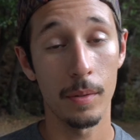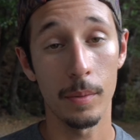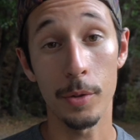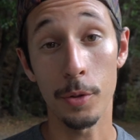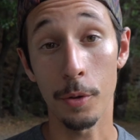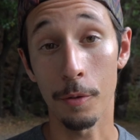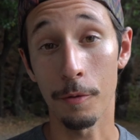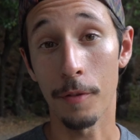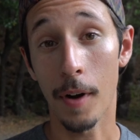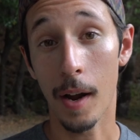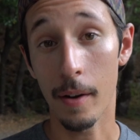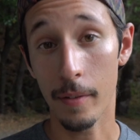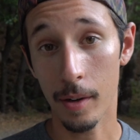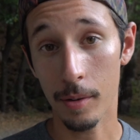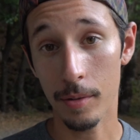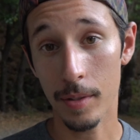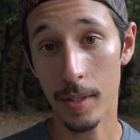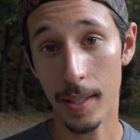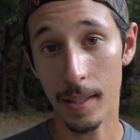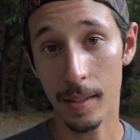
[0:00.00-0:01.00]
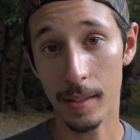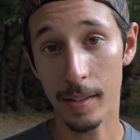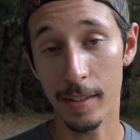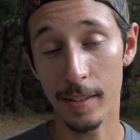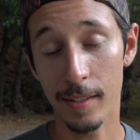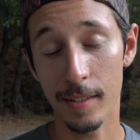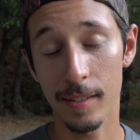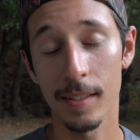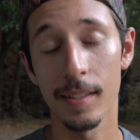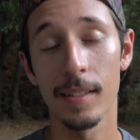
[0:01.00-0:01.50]
drove five hours to get
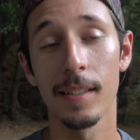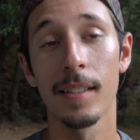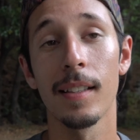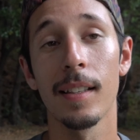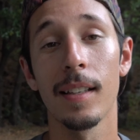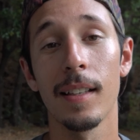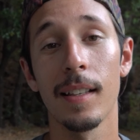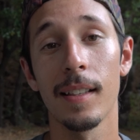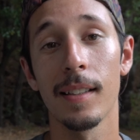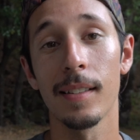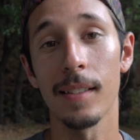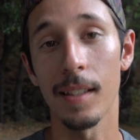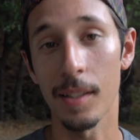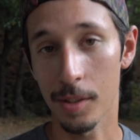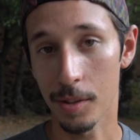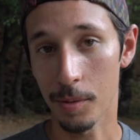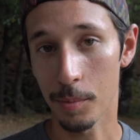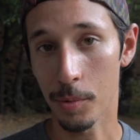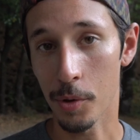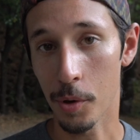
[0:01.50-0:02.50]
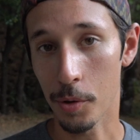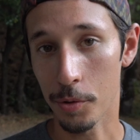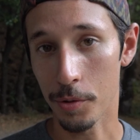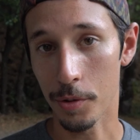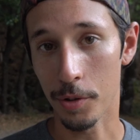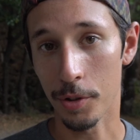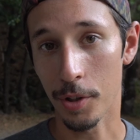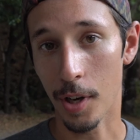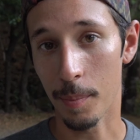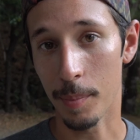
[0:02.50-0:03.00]
here, did some
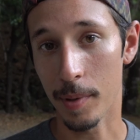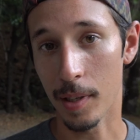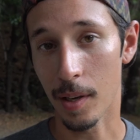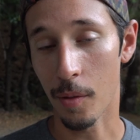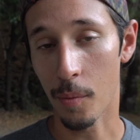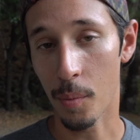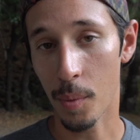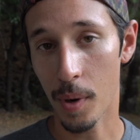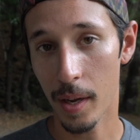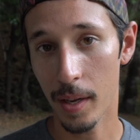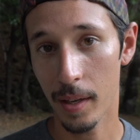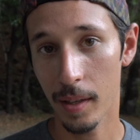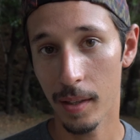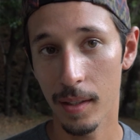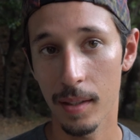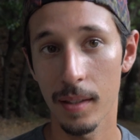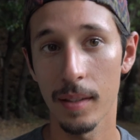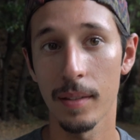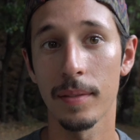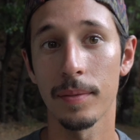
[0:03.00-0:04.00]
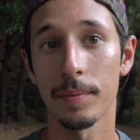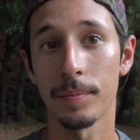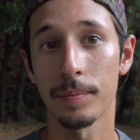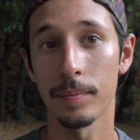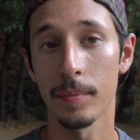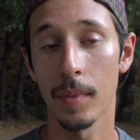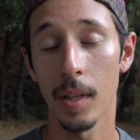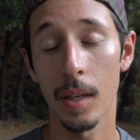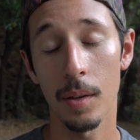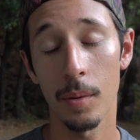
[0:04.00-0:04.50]
grocery shopping on the way.
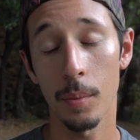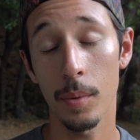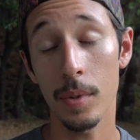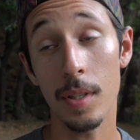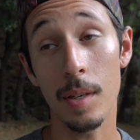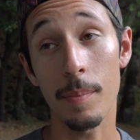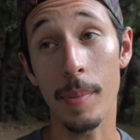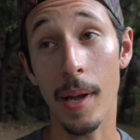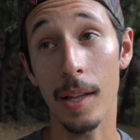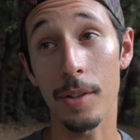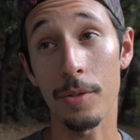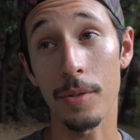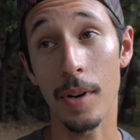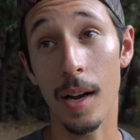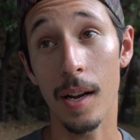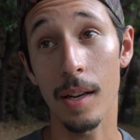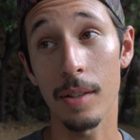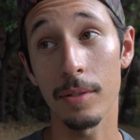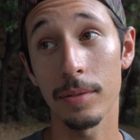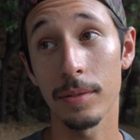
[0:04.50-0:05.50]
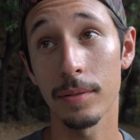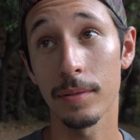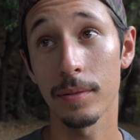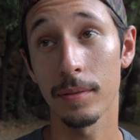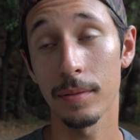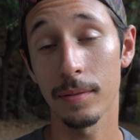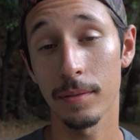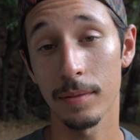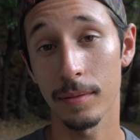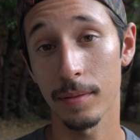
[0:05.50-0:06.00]
Wasn't a bad drive.
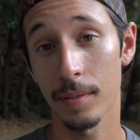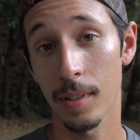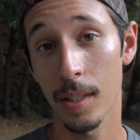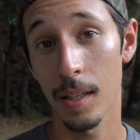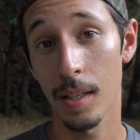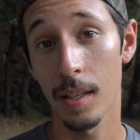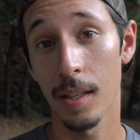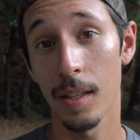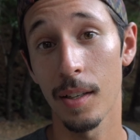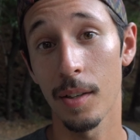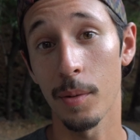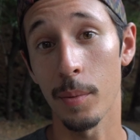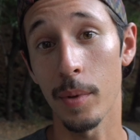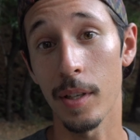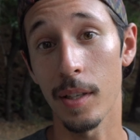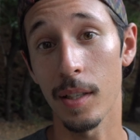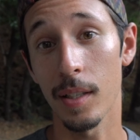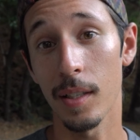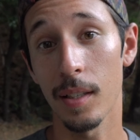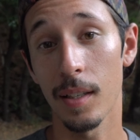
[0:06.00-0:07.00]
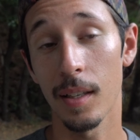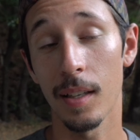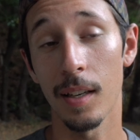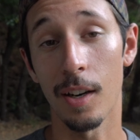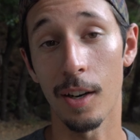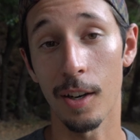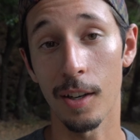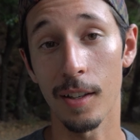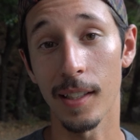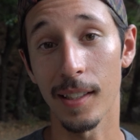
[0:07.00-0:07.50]
We
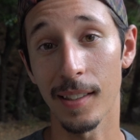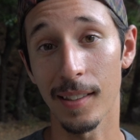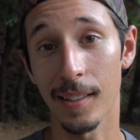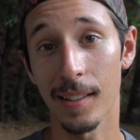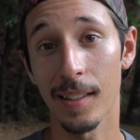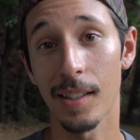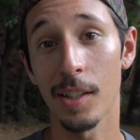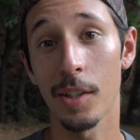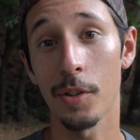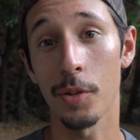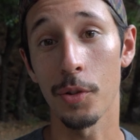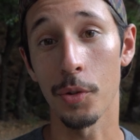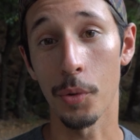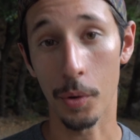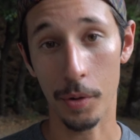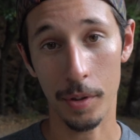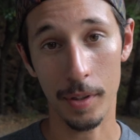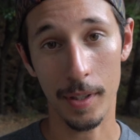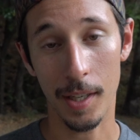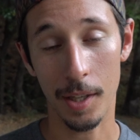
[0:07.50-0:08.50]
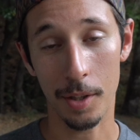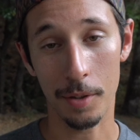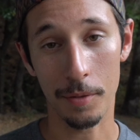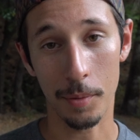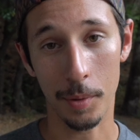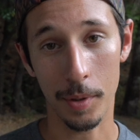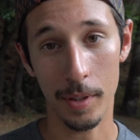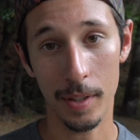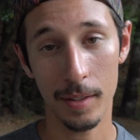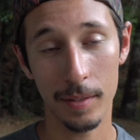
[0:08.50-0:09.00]
are in Northern
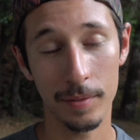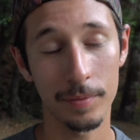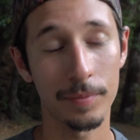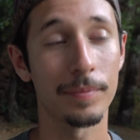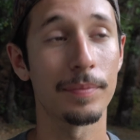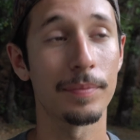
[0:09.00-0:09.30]
California.